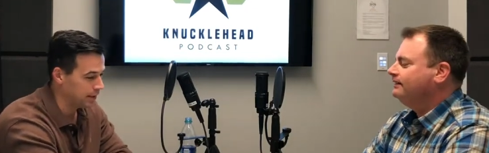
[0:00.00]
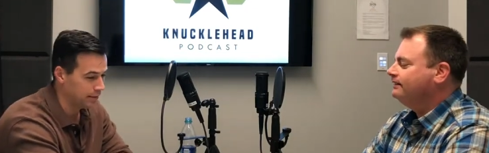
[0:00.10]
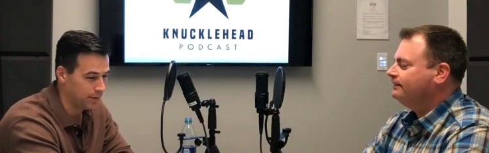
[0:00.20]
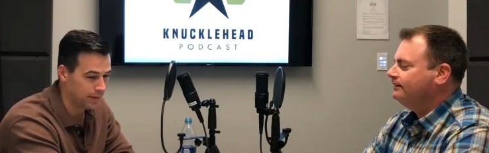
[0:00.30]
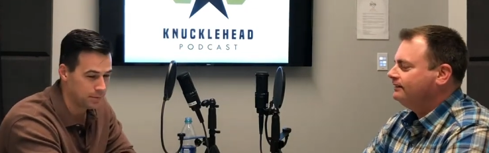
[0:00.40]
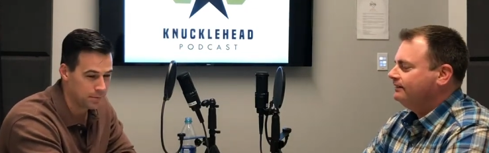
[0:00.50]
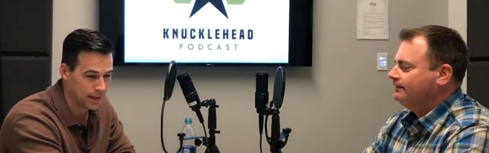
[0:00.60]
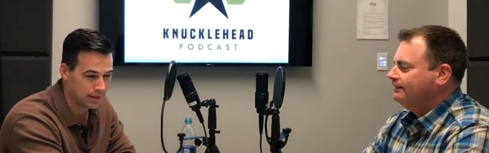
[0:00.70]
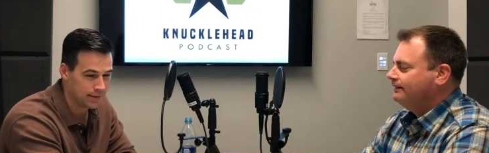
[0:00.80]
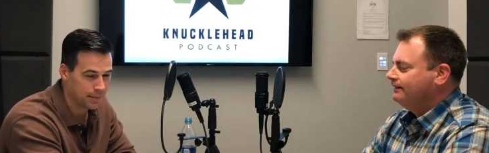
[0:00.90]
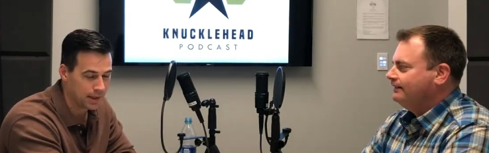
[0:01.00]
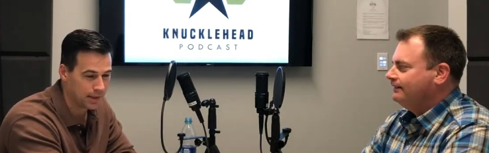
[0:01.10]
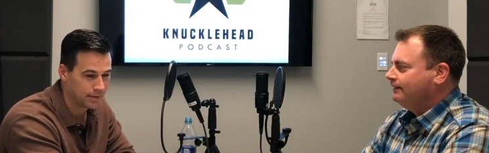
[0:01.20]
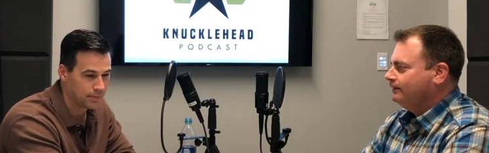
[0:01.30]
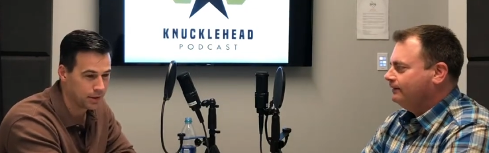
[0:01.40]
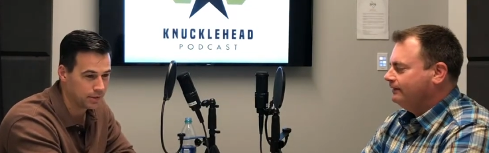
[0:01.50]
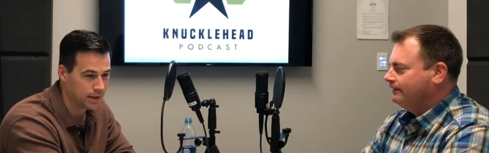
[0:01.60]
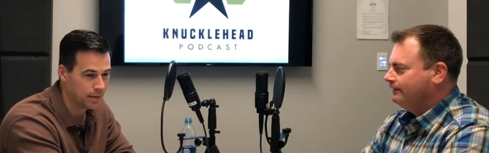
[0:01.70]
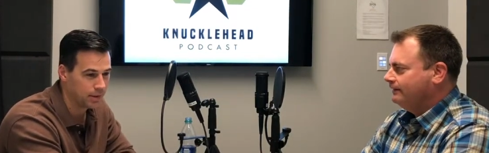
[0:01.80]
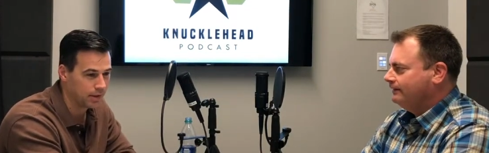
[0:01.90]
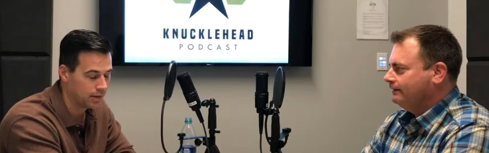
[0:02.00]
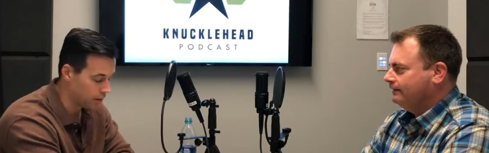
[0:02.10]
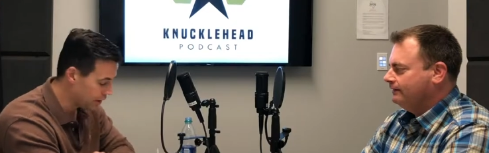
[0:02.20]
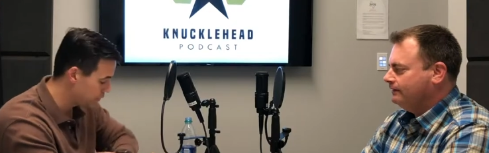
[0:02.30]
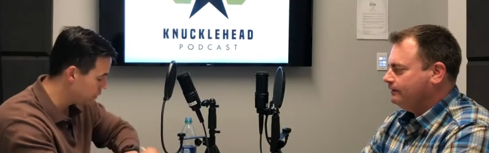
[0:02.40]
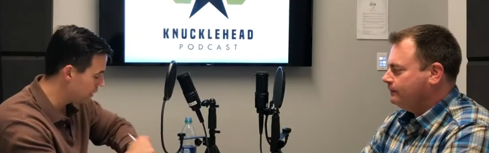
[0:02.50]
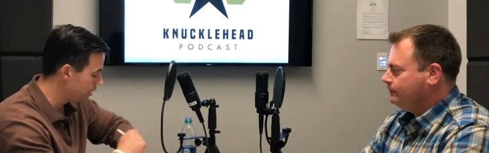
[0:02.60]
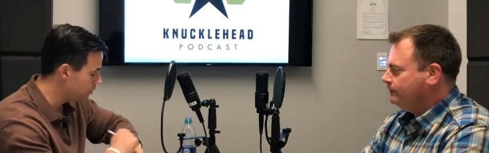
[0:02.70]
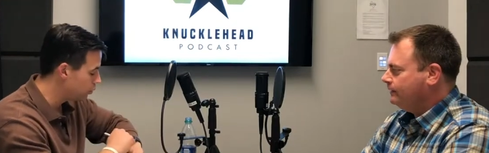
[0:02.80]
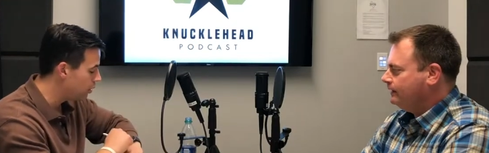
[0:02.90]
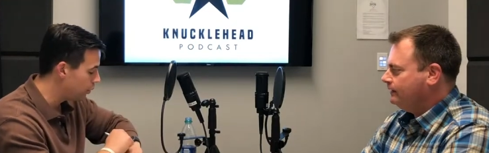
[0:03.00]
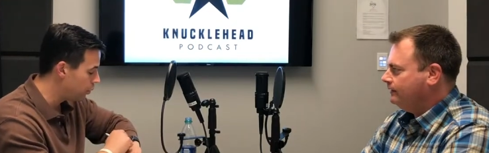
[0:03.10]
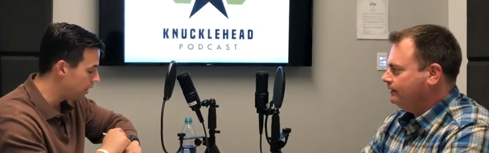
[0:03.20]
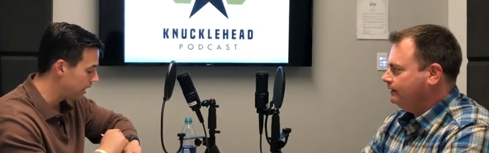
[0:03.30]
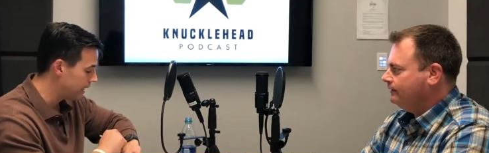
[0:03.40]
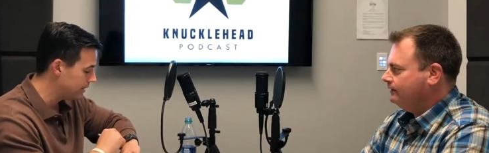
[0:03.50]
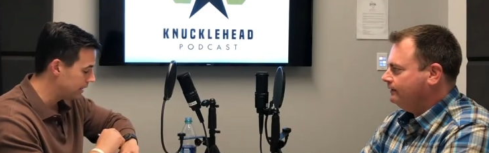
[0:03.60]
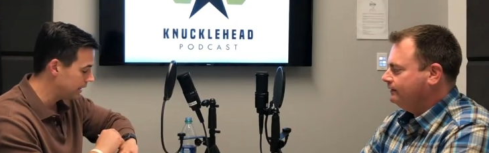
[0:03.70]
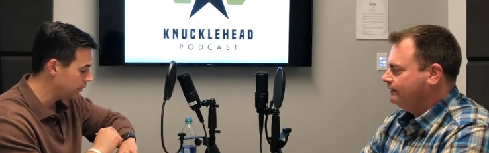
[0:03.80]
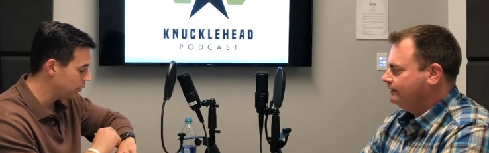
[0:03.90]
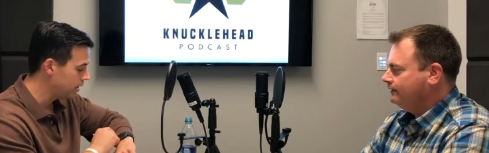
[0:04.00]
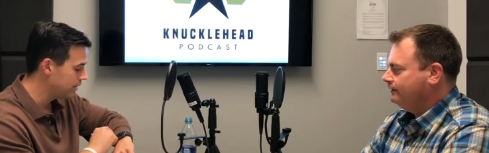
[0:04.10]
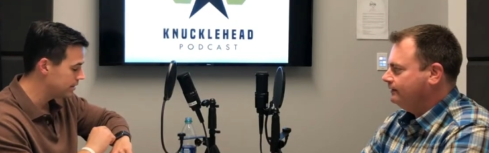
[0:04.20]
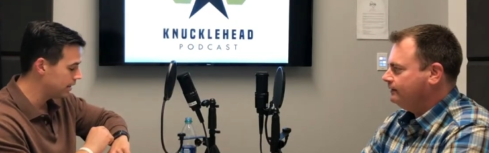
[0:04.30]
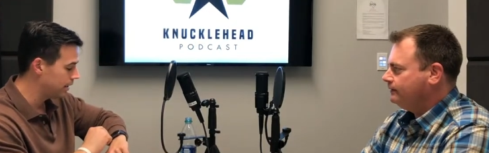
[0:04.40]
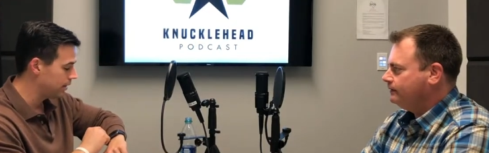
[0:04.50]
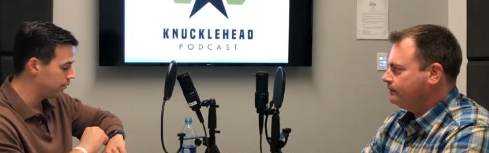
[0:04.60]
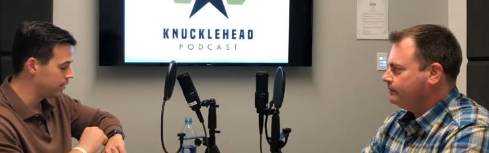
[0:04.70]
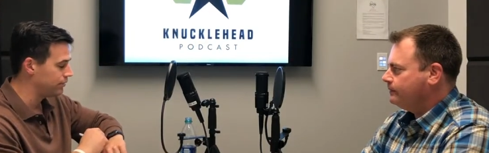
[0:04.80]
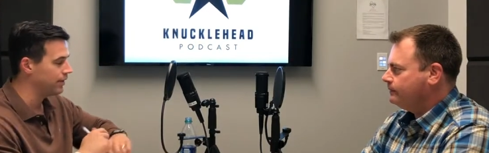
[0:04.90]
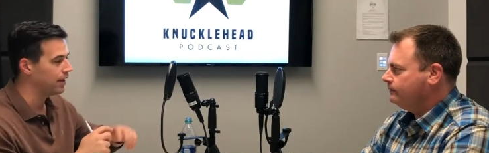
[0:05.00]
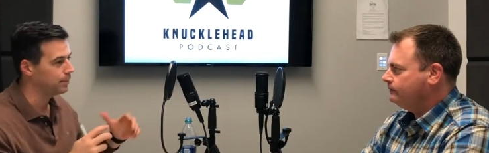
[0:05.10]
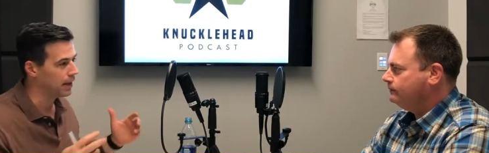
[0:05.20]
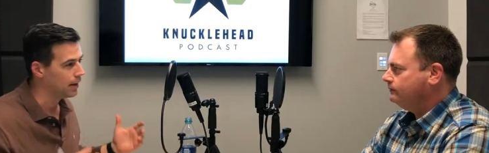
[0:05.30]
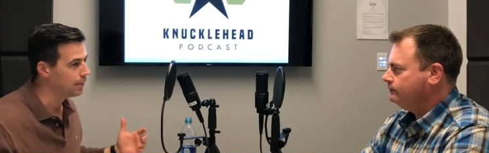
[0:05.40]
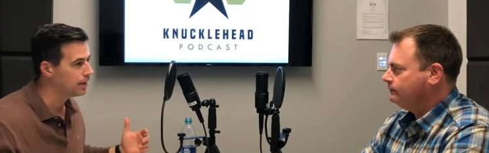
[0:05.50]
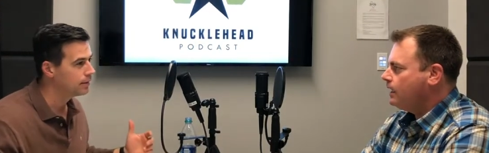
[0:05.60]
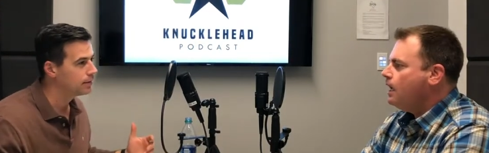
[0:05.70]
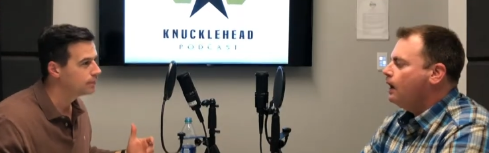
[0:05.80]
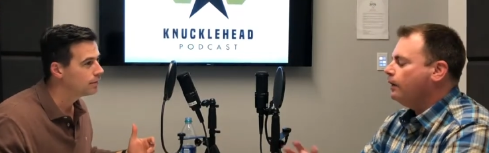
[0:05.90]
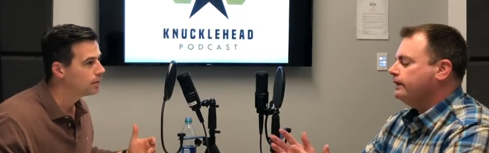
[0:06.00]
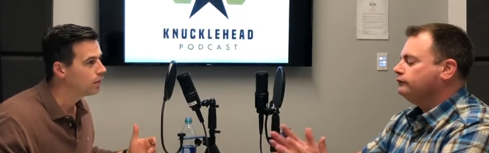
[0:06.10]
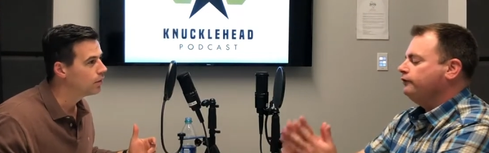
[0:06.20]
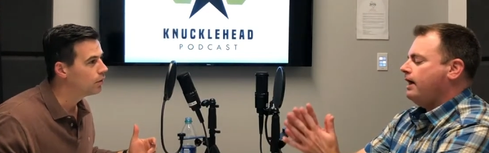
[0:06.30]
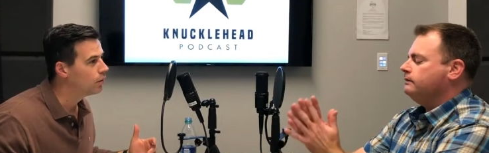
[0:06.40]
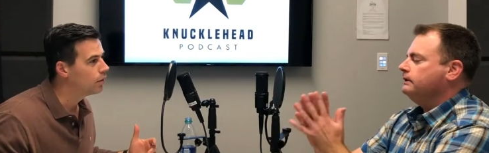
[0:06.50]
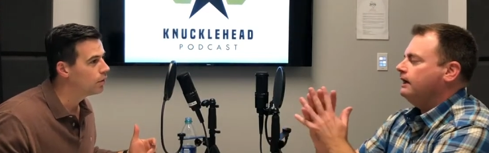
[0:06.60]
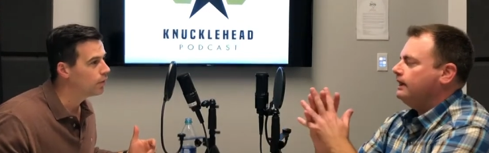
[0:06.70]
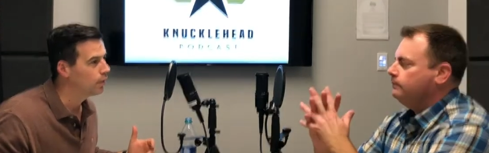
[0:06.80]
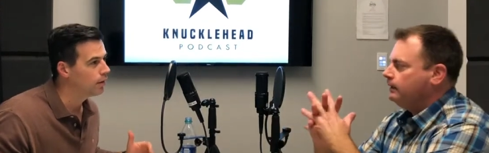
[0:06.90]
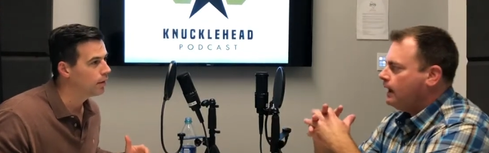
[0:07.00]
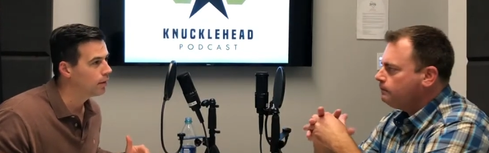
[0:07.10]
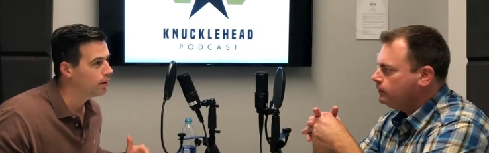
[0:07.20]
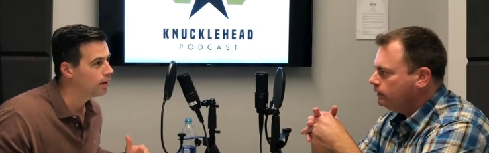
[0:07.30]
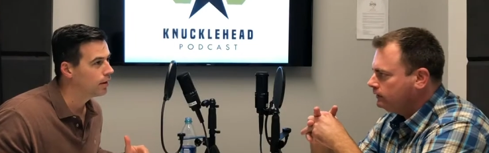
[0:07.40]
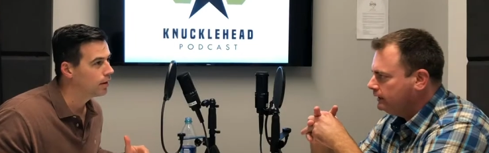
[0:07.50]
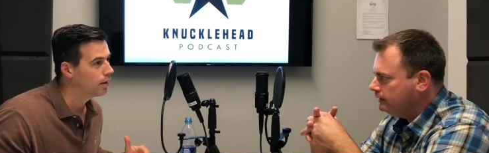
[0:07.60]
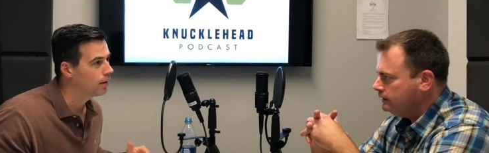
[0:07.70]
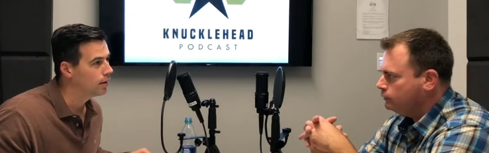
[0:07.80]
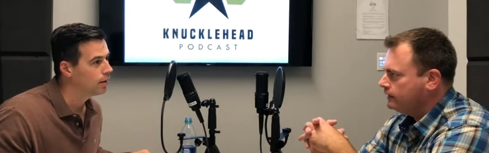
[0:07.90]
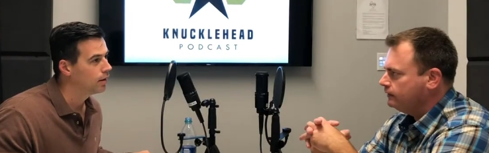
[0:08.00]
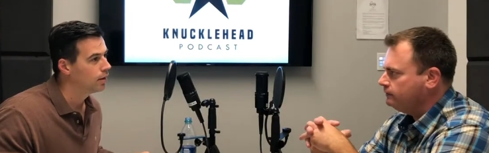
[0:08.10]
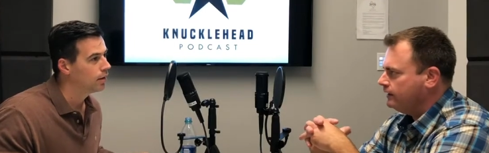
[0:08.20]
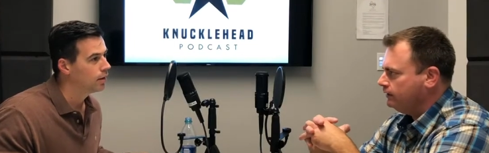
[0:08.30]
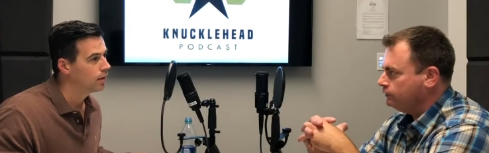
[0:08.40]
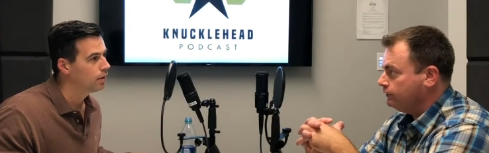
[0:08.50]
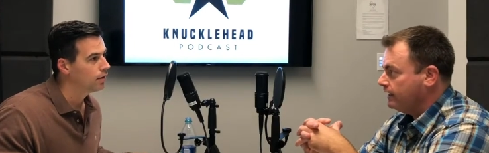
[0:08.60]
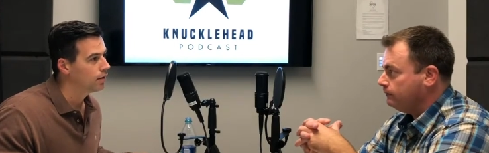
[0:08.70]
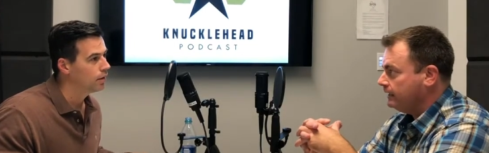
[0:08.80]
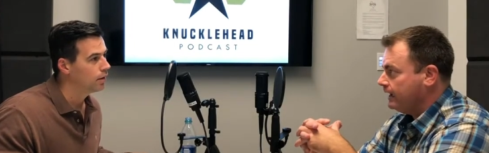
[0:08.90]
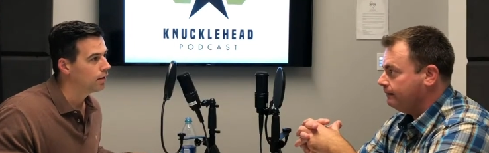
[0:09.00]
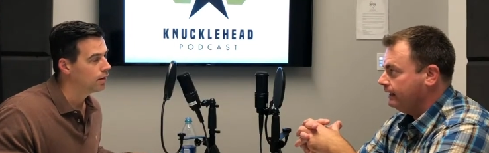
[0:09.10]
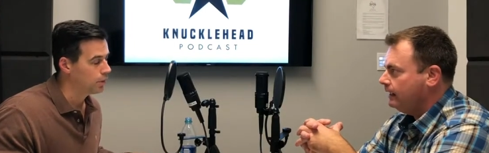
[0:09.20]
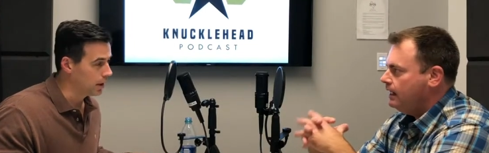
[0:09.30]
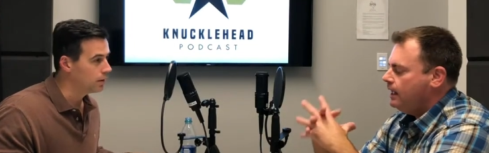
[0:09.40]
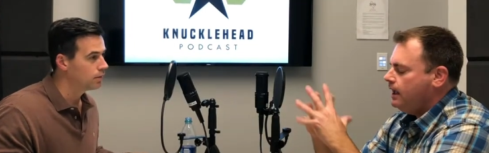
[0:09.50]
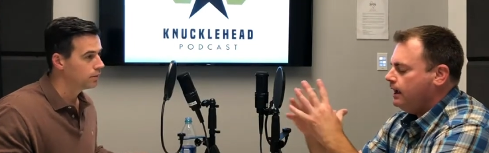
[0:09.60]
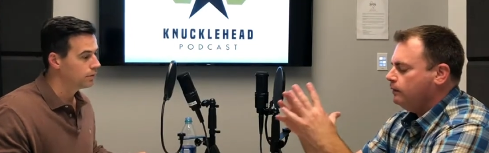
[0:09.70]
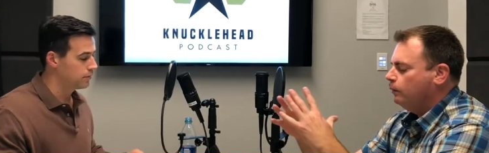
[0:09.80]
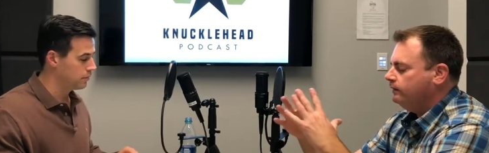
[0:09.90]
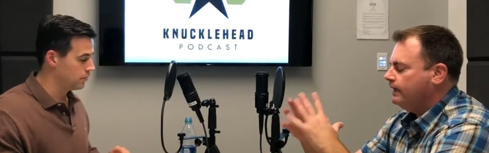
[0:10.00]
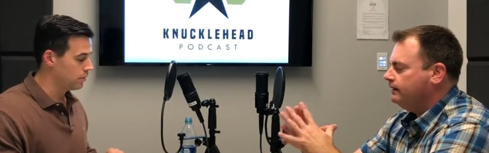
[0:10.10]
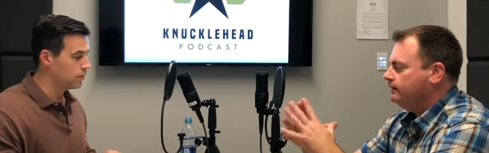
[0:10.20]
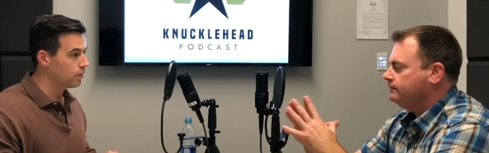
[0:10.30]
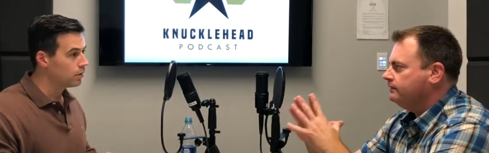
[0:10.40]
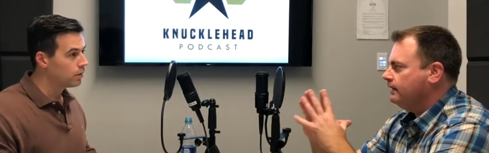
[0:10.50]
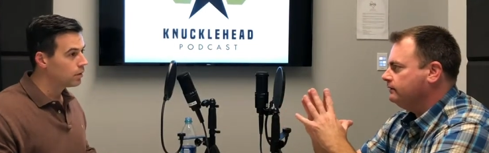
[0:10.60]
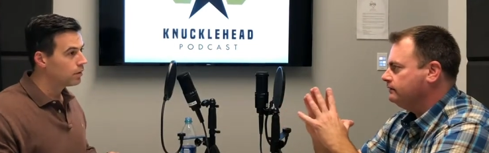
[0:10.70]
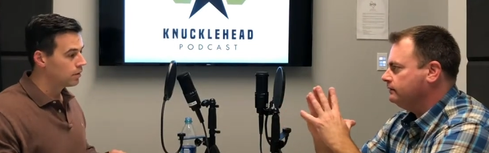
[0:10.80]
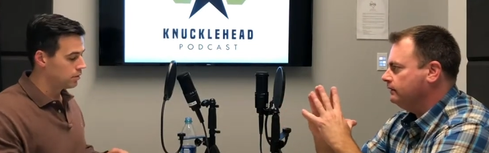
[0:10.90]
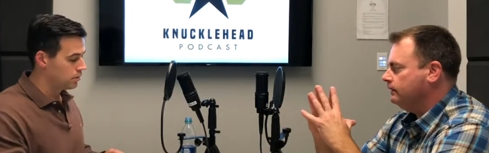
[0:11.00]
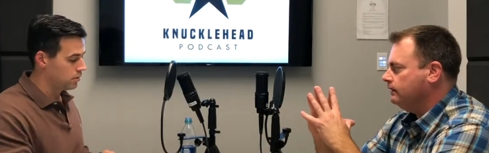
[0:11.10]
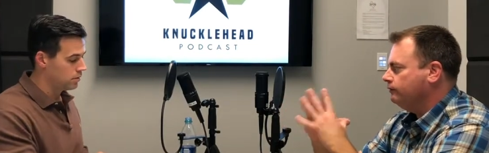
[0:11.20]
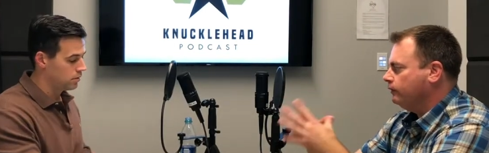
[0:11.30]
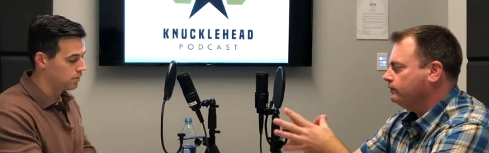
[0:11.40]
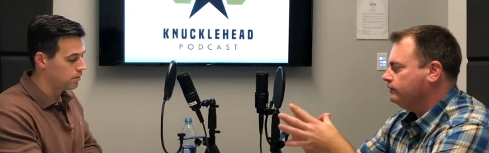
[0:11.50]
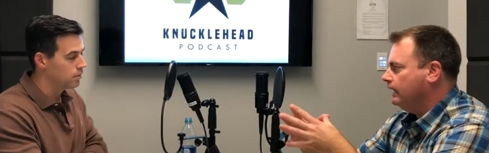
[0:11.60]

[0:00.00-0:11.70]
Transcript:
Speaker 1: uh, we'll have to make this happen again some other time. But there is there is a, one last thing. What is uh, what is Fathom Academy?
Speaker 2: Okay, so Fathom Academy. I'm currently the director of sales for Fathom Academy. Okay, and what that is that is the first